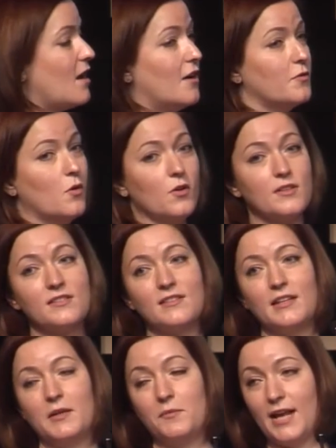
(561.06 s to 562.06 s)
Of course,
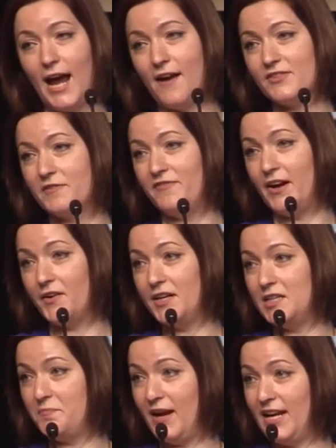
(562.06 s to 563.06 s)
it would have to vary
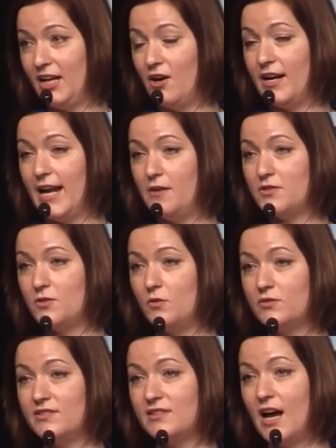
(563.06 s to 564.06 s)
depending on
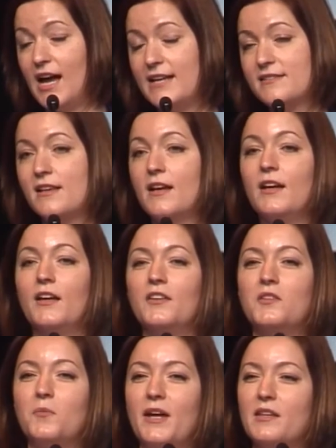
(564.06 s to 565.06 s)
household size.
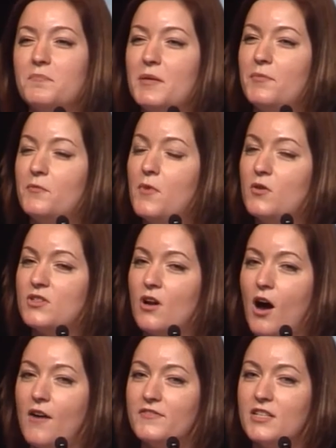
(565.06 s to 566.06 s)
The way that people most
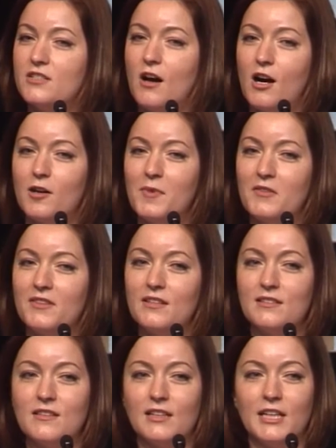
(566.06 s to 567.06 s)
often talk about
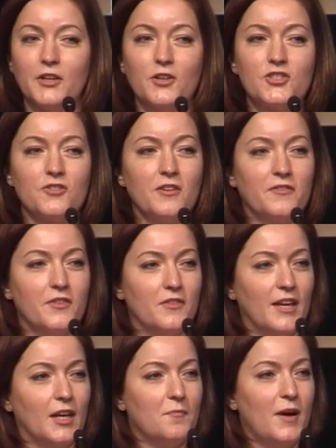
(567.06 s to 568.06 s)
this in the literature, if you
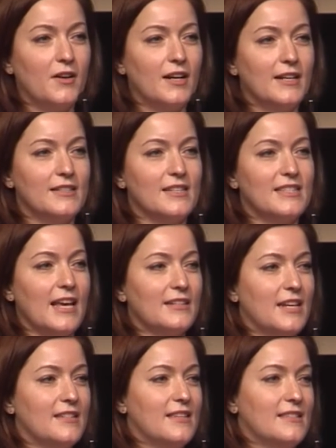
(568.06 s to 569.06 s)
think about it, is
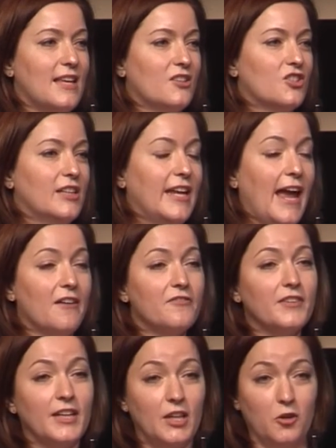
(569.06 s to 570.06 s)
essentially
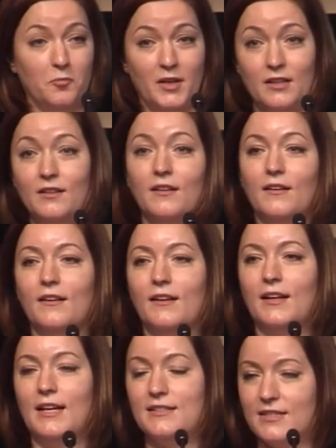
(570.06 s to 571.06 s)
every human
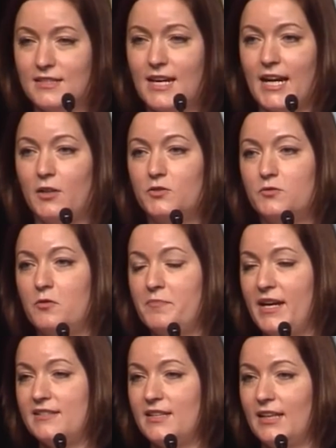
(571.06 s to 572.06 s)
is entitled to a
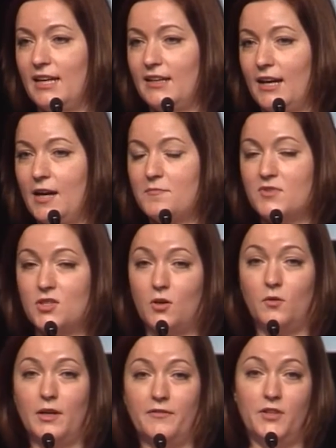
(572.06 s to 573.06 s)
basic income.
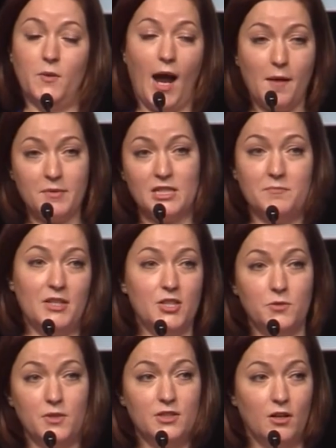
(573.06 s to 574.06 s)
So if you happen to be
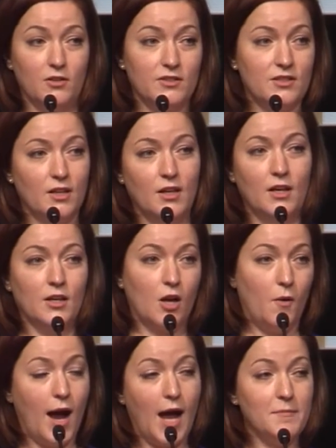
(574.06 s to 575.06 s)
two adults
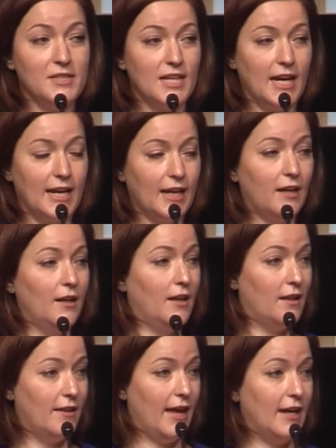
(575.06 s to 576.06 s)
cohabitating,
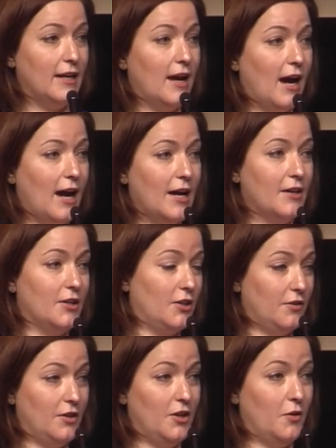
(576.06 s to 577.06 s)
then
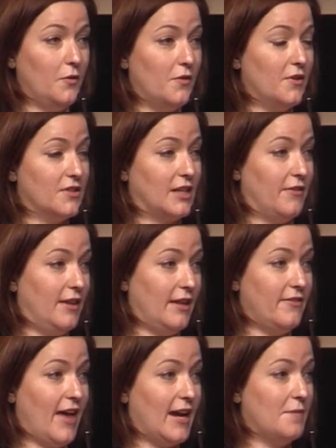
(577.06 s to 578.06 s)

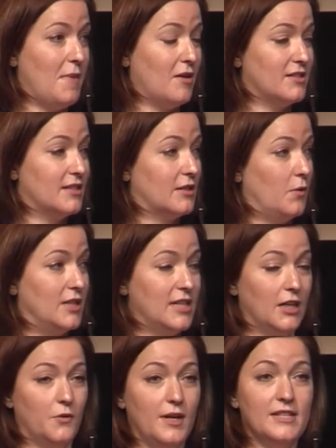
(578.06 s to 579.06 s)
that amount is going to
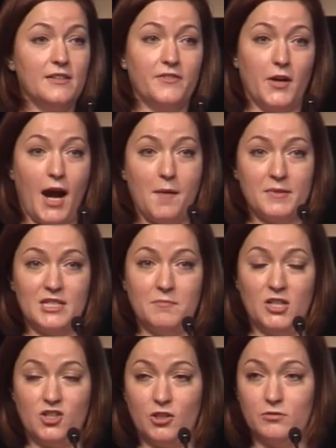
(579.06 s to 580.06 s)
increase. If there happen to
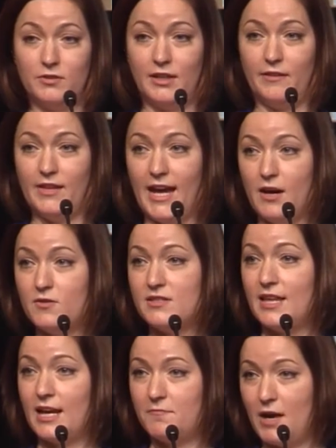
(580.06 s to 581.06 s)
be children in the house,
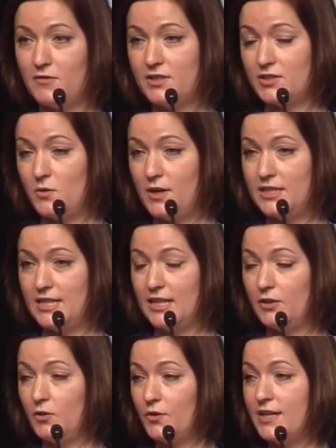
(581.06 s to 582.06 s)
that amount is going to
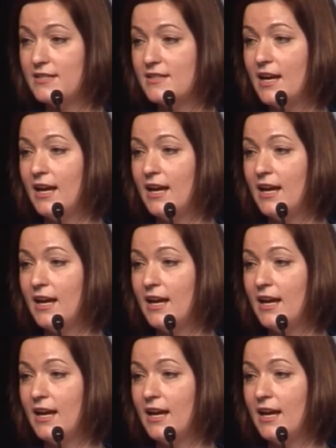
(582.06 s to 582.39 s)
increase.